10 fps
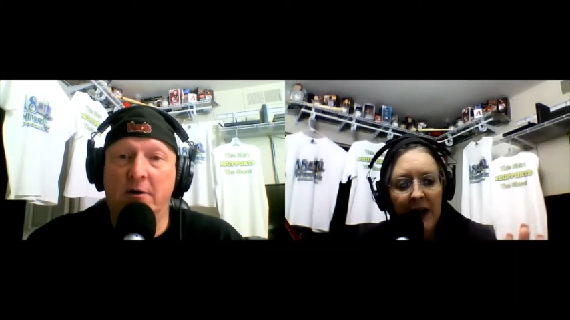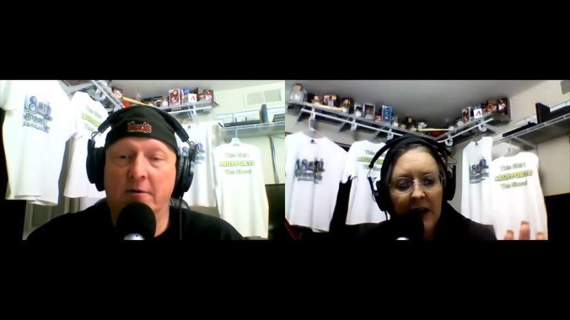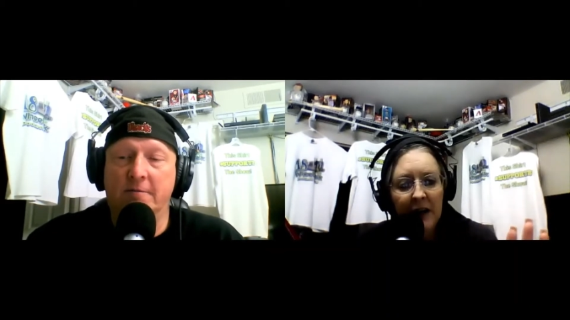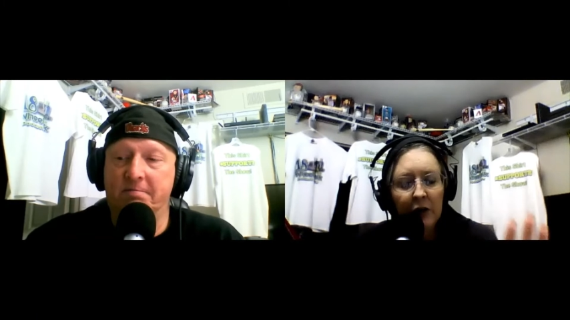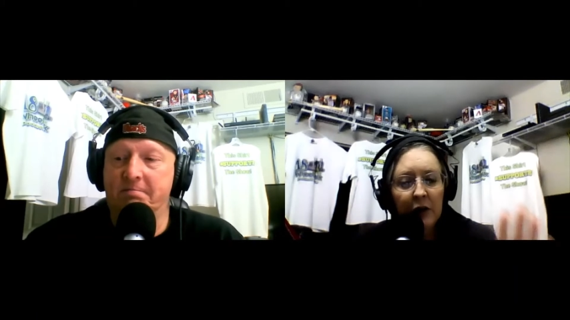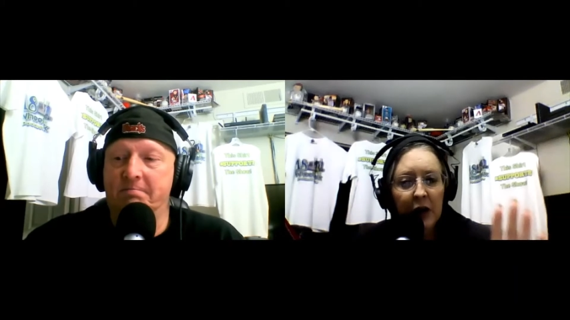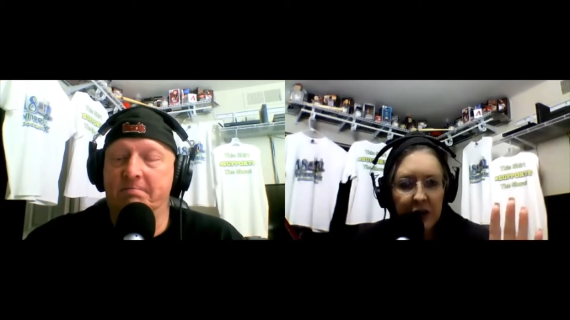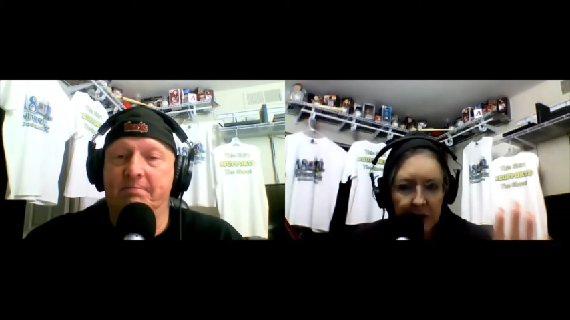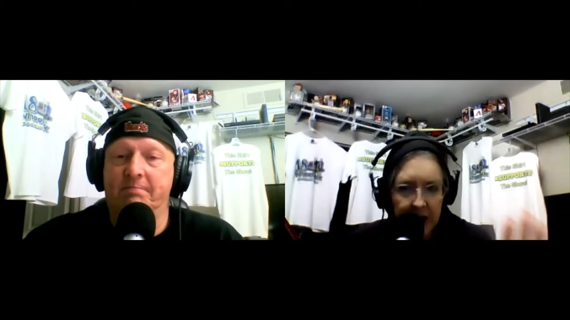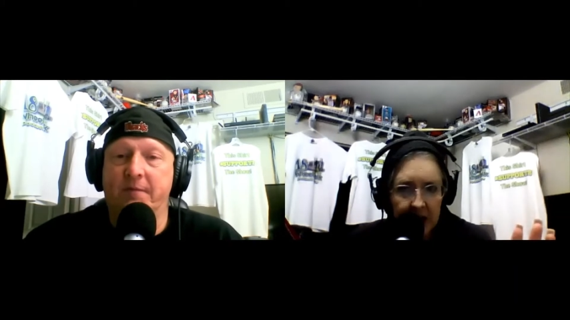Speaker 1: okay, so
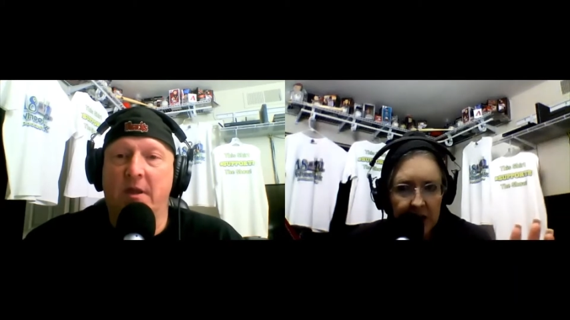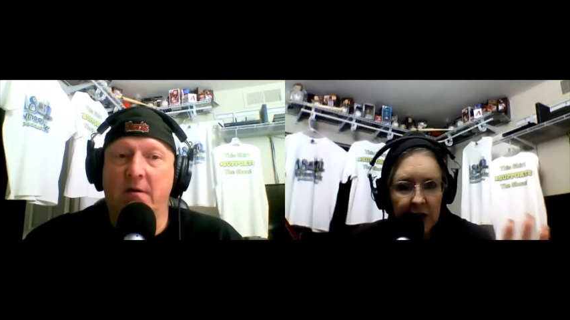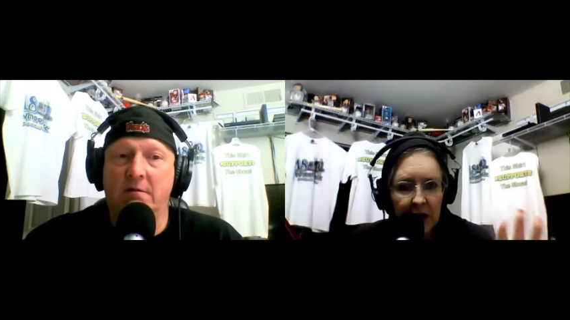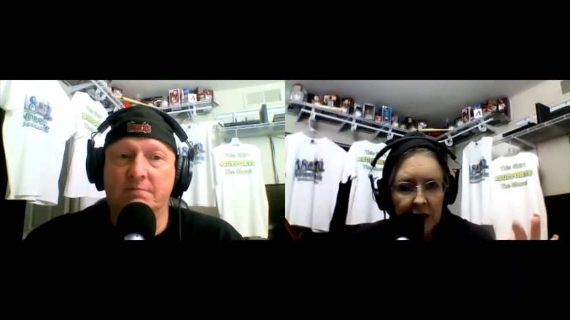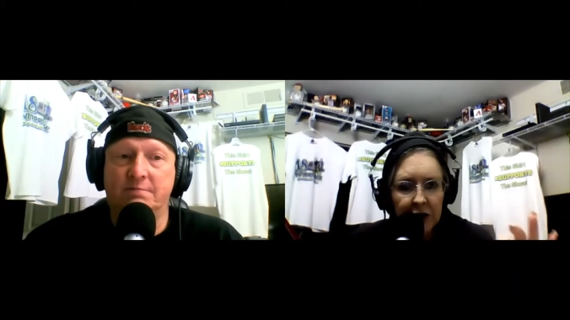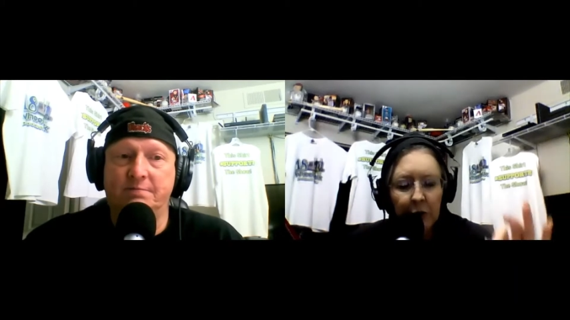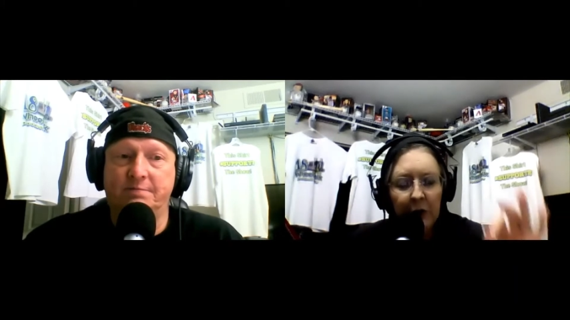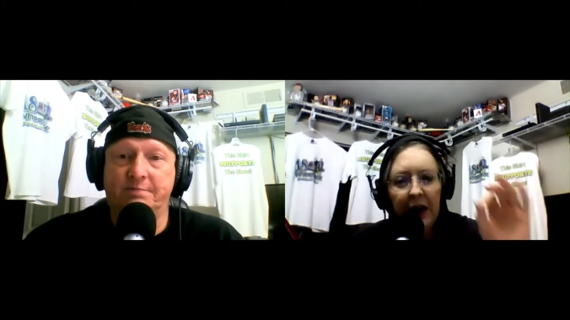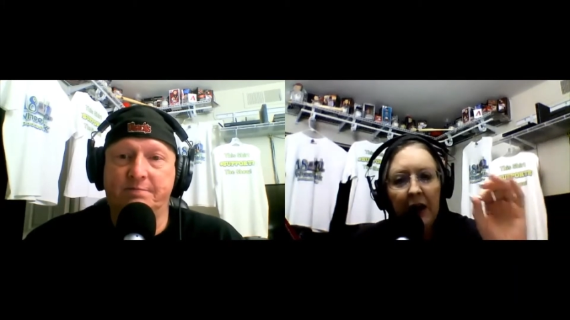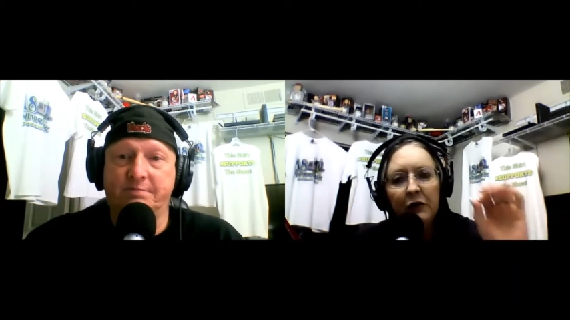cancel culture went
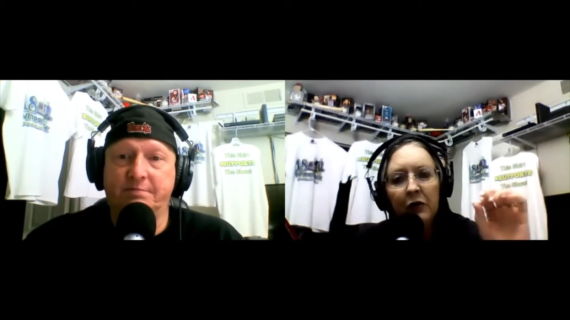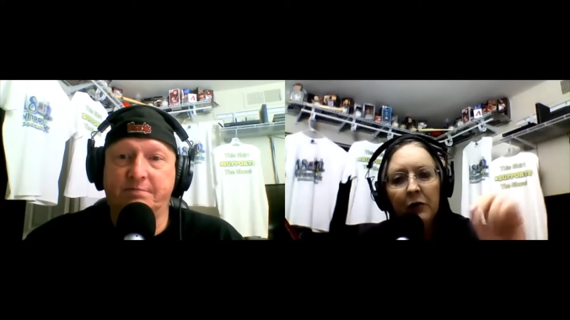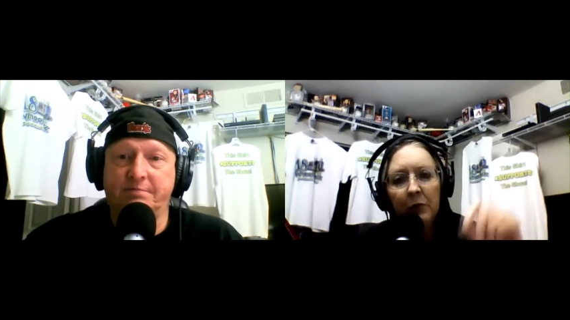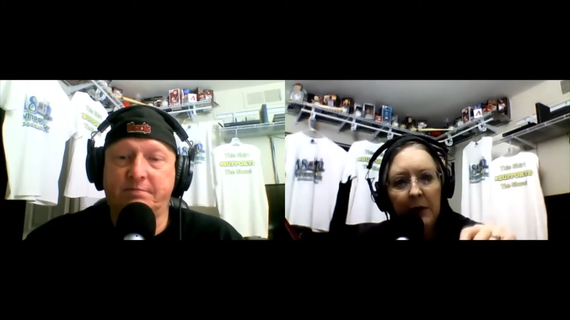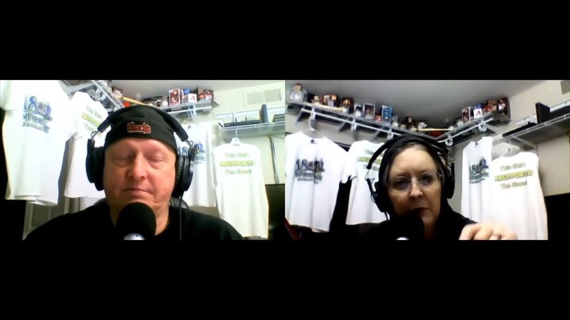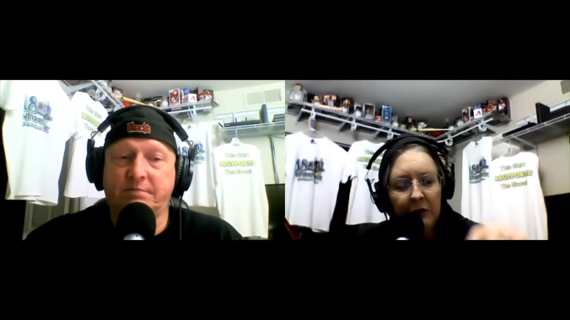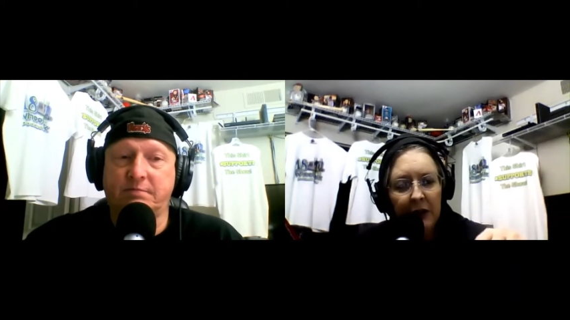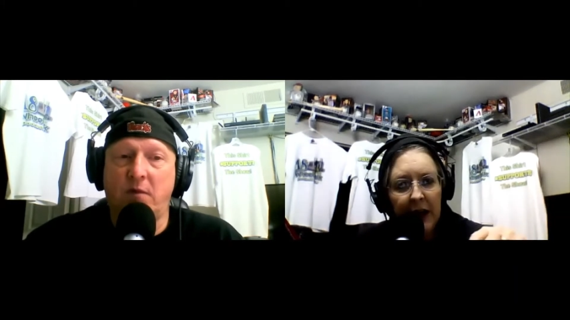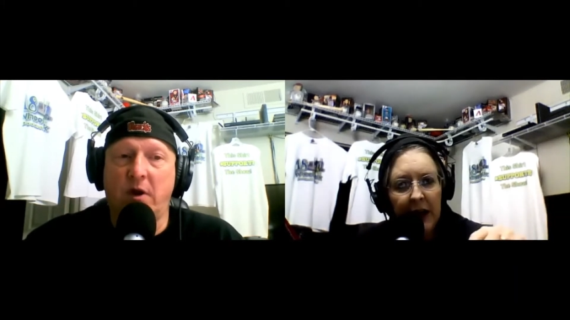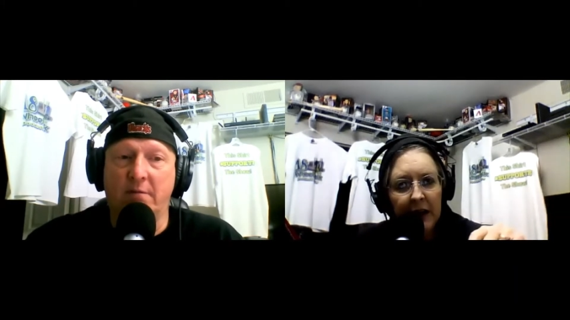after the rebel flag.
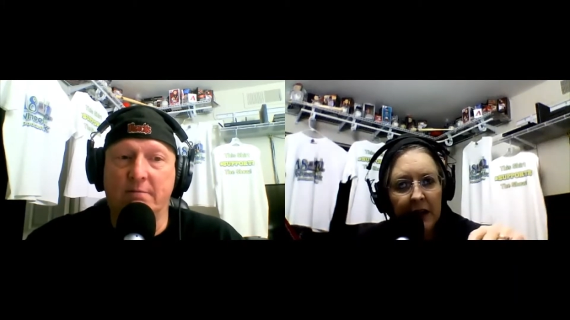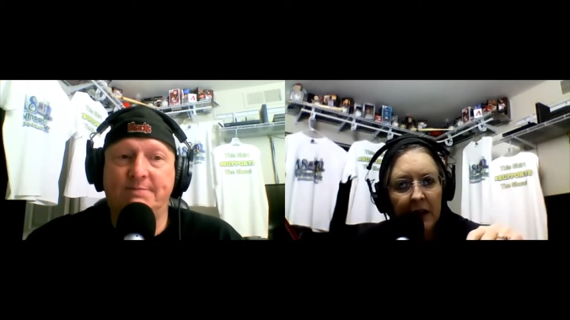Yep.